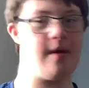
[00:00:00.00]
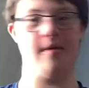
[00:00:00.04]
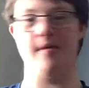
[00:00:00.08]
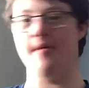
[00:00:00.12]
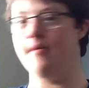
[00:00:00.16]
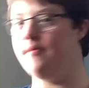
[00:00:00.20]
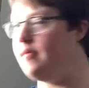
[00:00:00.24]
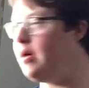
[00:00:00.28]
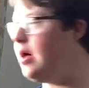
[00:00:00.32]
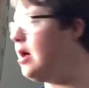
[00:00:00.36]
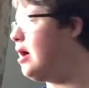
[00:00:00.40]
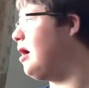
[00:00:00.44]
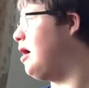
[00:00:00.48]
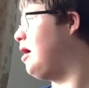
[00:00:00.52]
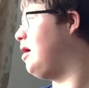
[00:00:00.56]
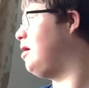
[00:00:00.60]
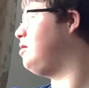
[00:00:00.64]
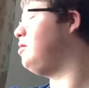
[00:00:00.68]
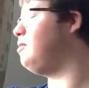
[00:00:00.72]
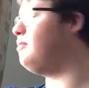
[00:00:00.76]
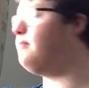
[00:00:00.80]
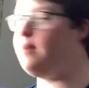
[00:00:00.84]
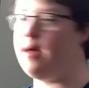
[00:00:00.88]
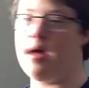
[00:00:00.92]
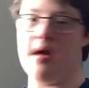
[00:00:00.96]
on my
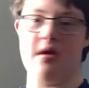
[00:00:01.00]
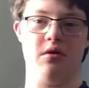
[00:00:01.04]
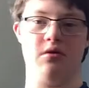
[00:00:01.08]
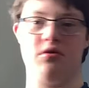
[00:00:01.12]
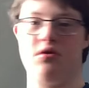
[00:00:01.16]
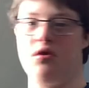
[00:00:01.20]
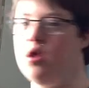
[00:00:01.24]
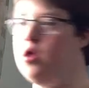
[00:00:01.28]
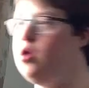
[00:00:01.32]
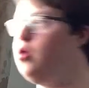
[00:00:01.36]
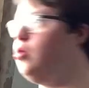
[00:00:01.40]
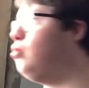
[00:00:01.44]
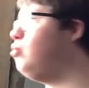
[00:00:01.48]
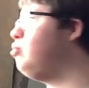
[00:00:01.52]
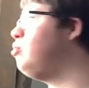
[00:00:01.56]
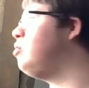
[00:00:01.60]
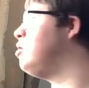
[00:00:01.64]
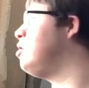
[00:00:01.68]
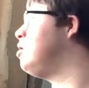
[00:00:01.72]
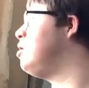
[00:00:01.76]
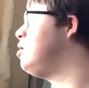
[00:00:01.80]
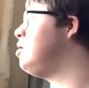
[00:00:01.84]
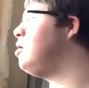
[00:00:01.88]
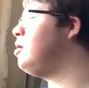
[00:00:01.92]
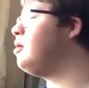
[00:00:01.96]
part two.
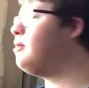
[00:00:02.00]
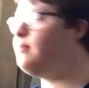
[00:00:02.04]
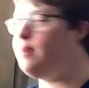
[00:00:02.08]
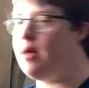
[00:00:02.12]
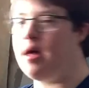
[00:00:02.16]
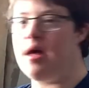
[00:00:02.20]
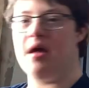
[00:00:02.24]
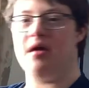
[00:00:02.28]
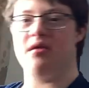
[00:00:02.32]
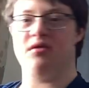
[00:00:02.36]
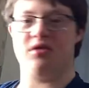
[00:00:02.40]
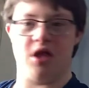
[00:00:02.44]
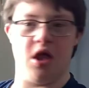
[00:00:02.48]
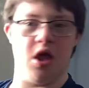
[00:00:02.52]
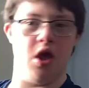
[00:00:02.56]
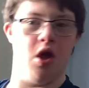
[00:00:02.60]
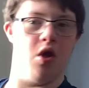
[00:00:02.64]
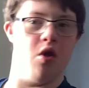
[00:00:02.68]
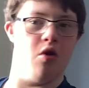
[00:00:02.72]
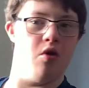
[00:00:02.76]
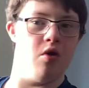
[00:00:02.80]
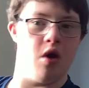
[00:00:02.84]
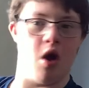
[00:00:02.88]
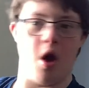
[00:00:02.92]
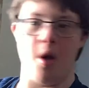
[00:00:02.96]
Part
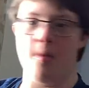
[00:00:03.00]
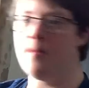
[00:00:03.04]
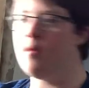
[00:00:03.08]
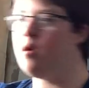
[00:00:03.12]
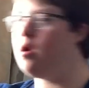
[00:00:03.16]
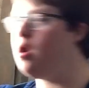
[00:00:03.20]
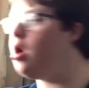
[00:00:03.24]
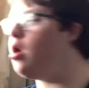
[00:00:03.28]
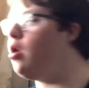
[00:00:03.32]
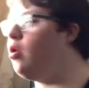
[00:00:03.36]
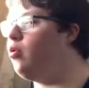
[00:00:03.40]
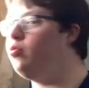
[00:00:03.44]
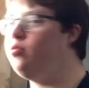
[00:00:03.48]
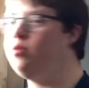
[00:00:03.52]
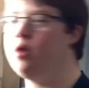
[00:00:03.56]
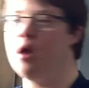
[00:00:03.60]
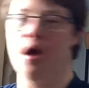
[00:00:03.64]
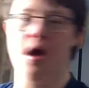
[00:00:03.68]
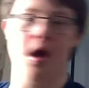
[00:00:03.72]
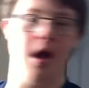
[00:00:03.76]
two, I'm alone.